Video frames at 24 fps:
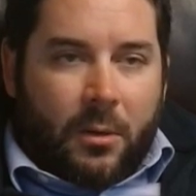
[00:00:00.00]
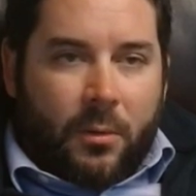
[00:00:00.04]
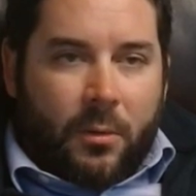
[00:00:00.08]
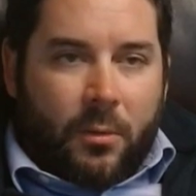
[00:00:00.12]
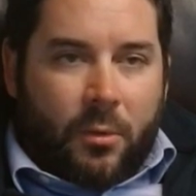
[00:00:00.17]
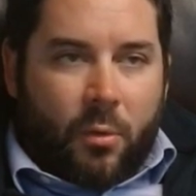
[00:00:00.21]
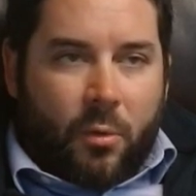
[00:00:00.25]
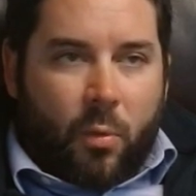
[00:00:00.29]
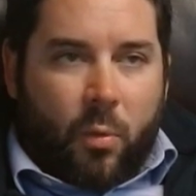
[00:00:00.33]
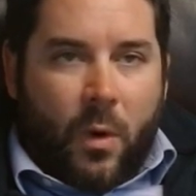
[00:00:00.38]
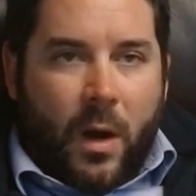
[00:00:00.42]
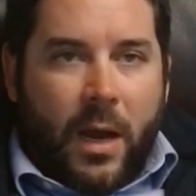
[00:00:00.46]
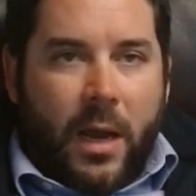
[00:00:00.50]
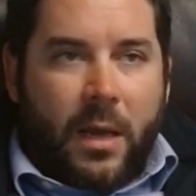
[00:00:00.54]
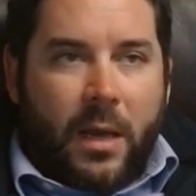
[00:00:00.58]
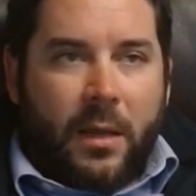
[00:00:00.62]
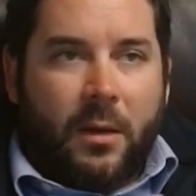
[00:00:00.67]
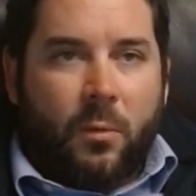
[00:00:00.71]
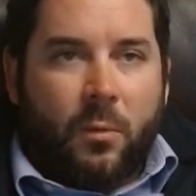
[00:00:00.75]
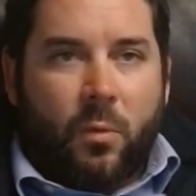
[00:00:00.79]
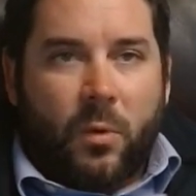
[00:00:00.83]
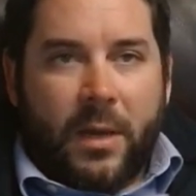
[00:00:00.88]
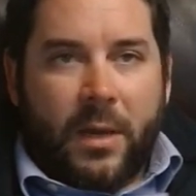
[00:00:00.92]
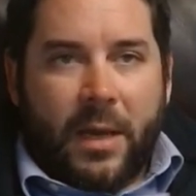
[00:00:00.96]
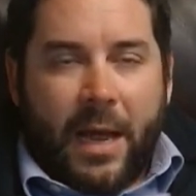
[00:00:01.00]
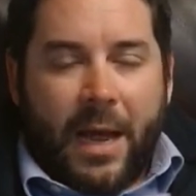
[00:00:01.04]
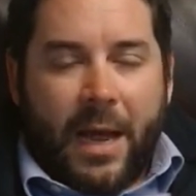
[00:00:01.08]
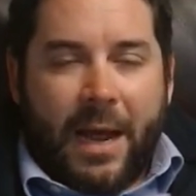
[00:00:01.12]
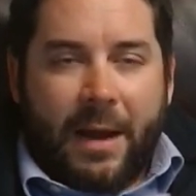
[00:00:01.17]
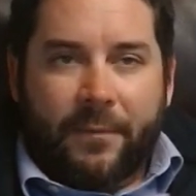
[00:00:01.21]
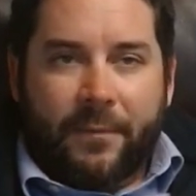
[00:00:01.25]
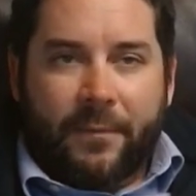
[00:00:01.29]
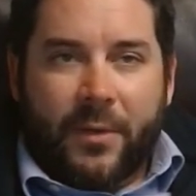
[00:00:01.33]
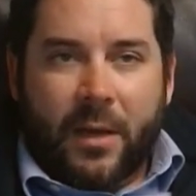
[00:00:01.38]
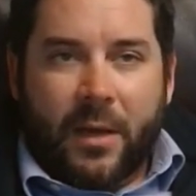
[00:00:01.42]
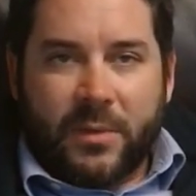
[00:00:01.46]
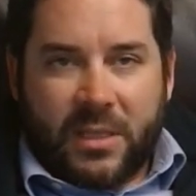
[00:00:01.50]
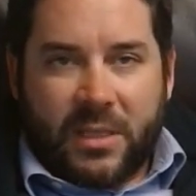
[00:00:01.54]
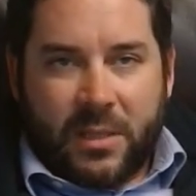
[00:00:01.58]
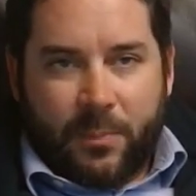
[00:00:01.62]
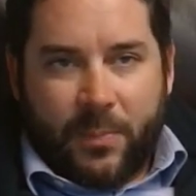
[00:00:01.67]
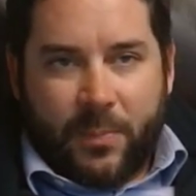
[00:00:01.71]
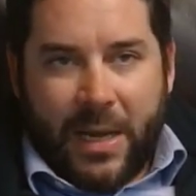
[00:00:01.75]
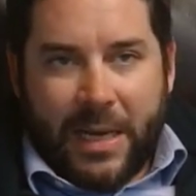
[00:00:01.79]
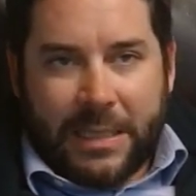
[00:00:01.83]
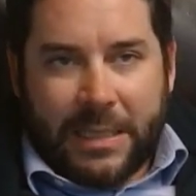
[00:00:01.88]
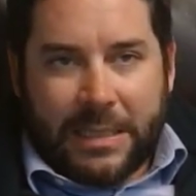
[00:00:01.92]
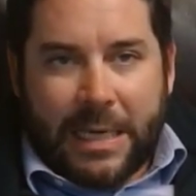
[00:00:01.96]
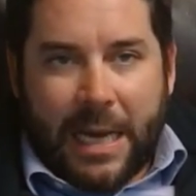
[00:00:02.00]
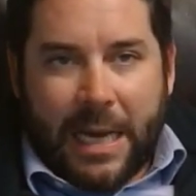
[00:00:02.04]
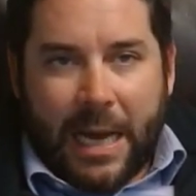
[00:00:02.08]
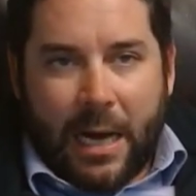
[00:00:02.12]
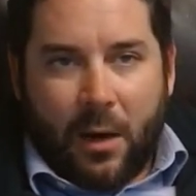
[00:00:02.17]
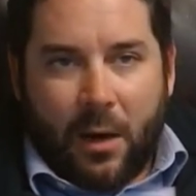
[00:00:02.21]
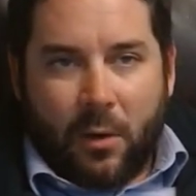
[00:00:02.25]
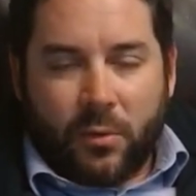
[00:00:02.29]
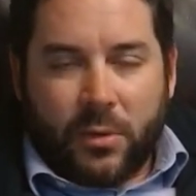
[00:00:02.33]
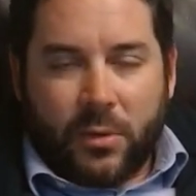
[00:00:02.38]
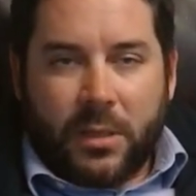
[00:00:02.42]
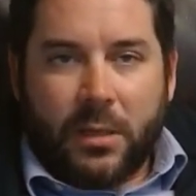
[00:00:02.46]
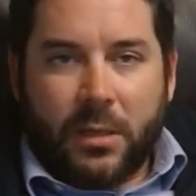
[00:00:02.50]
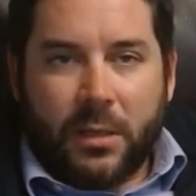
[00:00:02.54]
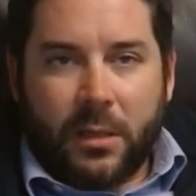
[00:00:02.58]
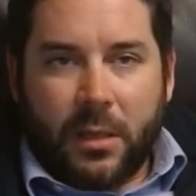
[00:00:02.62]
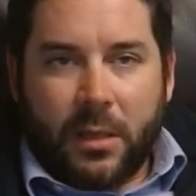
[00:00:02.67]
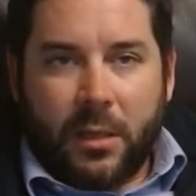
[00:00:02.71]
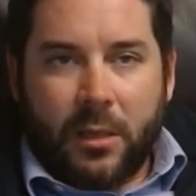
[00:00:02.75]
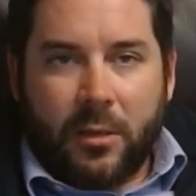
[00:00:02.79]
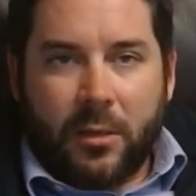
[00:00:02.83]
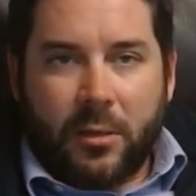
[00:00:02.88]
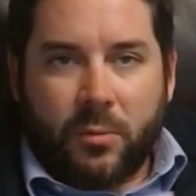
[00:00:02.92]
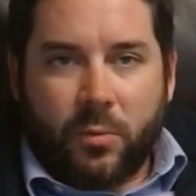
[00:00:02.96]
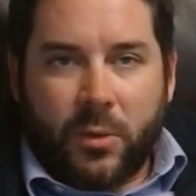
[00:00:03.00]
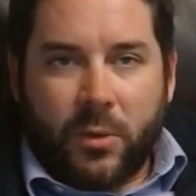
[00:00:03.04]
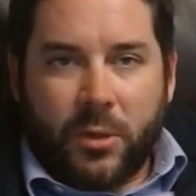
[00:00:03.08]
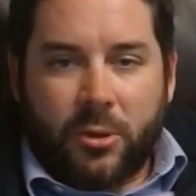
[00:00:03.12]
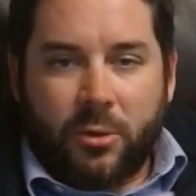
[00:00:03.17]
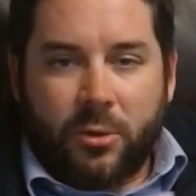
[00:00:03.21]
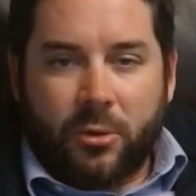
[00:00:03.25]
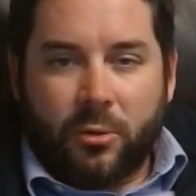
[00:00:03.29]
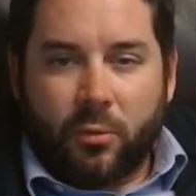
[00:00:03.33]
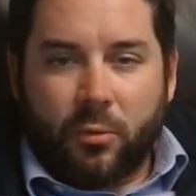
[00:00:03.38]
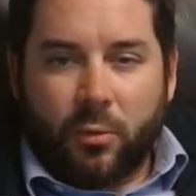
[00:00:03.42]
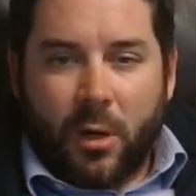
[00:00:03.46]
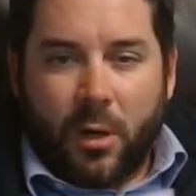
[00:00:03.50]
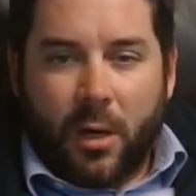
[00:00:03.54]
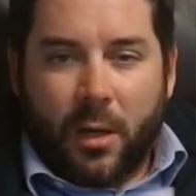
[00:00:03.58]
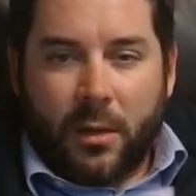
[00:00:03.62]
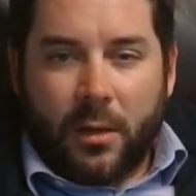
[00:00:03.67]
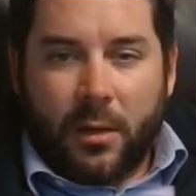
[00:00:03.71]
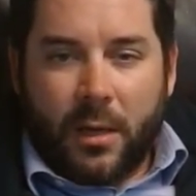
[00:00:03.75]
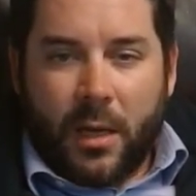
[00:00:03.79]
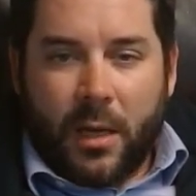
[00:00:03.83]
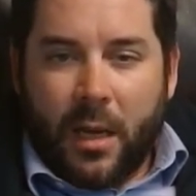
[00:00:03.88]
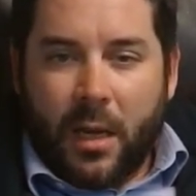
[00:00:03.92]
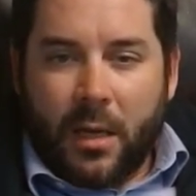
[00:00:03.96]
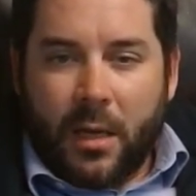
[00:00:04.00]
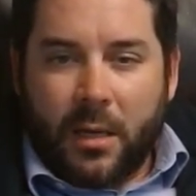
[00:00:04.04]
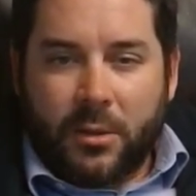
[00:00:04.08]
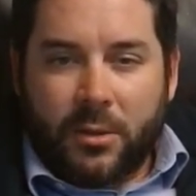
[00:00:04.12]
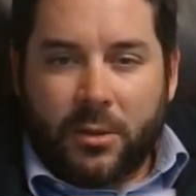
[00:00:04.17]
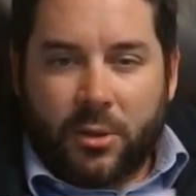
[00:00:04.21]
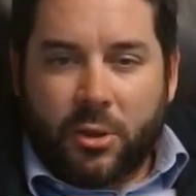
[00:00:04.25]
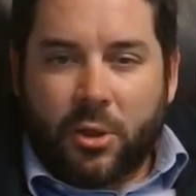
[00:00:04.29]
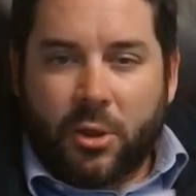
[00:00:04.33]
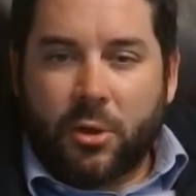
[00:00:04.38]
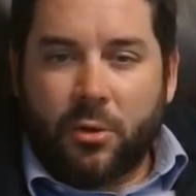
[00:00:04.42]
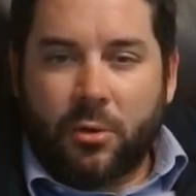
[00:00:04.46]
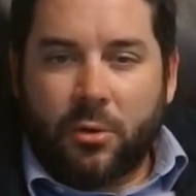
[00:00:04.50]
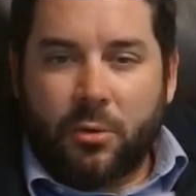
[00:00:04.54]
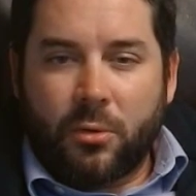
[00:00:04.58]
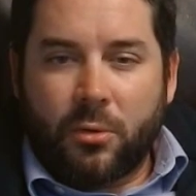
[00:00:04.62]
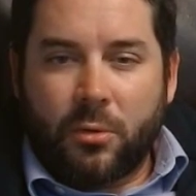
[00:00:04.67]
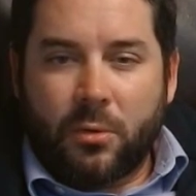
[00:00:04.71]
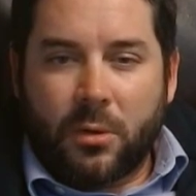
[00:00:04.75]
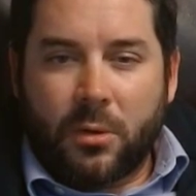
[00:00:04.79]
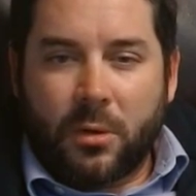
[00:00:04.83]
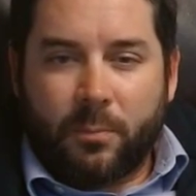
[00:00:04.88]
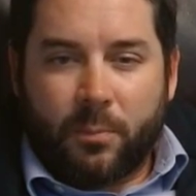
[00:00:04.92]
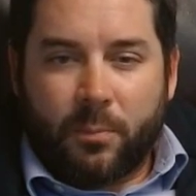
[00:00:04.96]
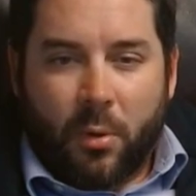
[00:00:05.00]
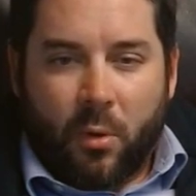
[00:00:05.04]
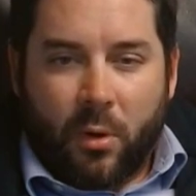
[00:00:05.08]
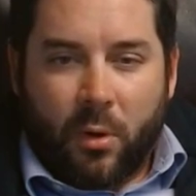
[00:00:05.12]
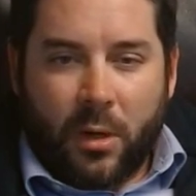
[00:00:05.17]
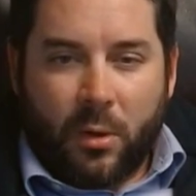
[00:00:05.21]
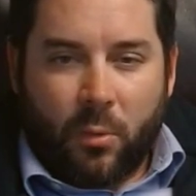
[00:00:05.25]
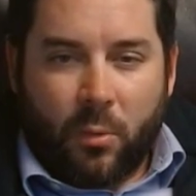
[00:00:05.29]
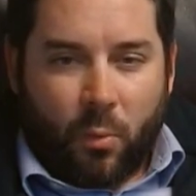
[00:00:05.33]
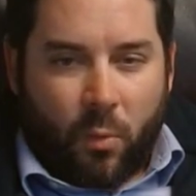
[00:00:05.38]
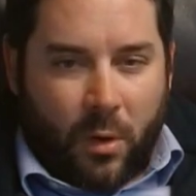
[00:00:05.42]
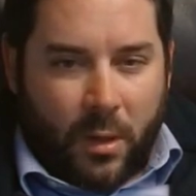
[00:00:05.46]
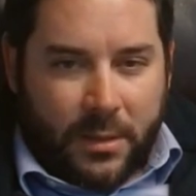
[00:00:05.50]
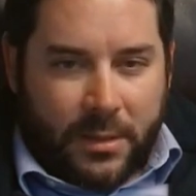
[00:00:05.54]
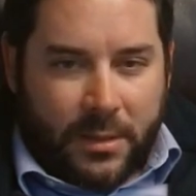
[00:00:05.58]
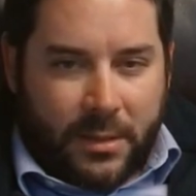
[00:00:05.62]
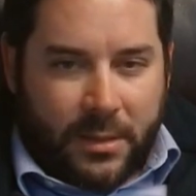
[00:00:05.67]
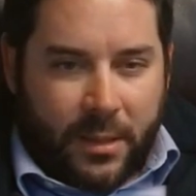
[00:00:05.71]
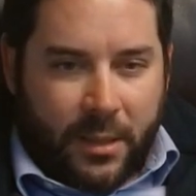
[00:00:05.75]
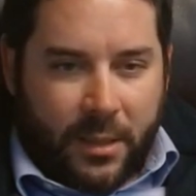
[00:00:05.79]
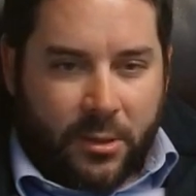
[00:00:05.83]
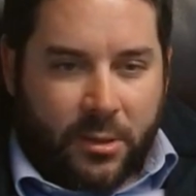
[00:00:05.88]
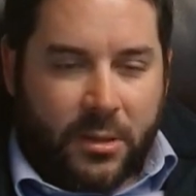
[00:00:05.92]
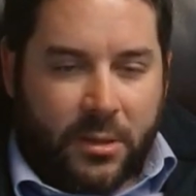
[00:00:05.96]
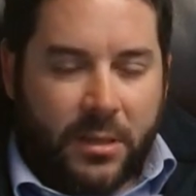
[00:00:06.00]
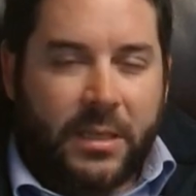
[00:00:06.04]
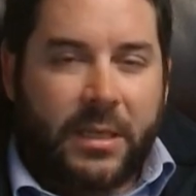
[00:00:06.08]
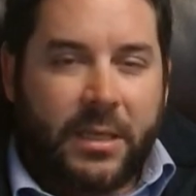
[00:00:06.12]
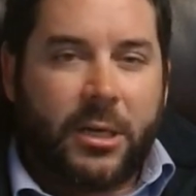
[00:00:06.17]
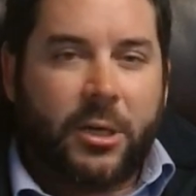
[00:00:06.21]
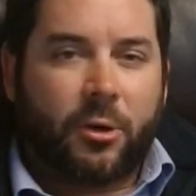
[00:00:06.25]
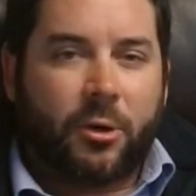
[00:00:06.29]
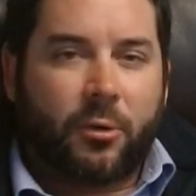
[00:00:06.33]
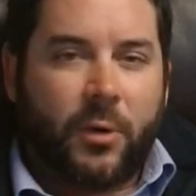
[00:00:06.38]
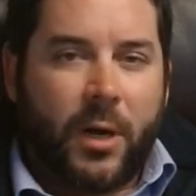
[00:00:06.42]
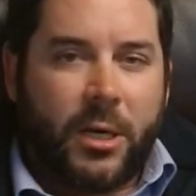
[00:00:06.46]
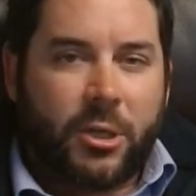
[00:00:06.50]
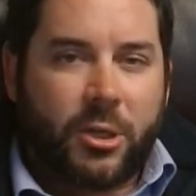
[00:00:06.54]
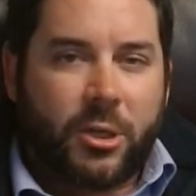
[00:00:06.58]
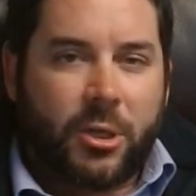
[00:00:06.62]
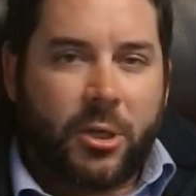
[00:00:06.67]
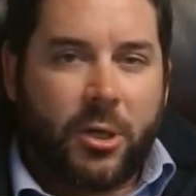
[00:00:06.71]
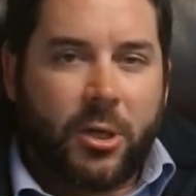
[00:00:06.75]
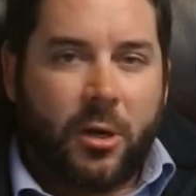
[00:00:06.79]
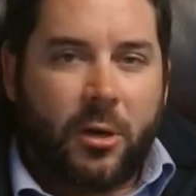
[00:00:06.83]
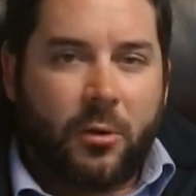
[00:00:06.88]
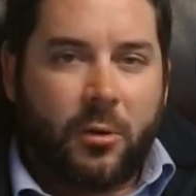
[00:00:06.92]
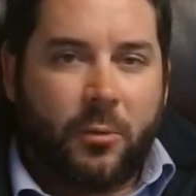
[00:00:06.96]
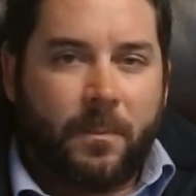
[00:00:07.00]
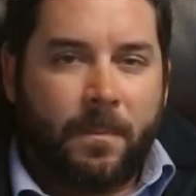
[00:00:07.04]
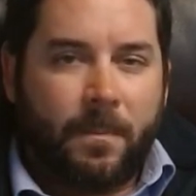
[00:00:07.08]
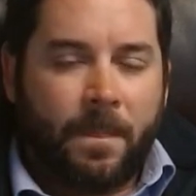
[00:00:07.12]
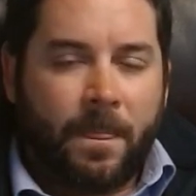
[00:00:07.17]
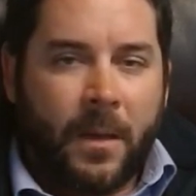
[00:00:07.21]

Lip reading: The way that we have them spec'd out is we do run a 2.16 gear ratio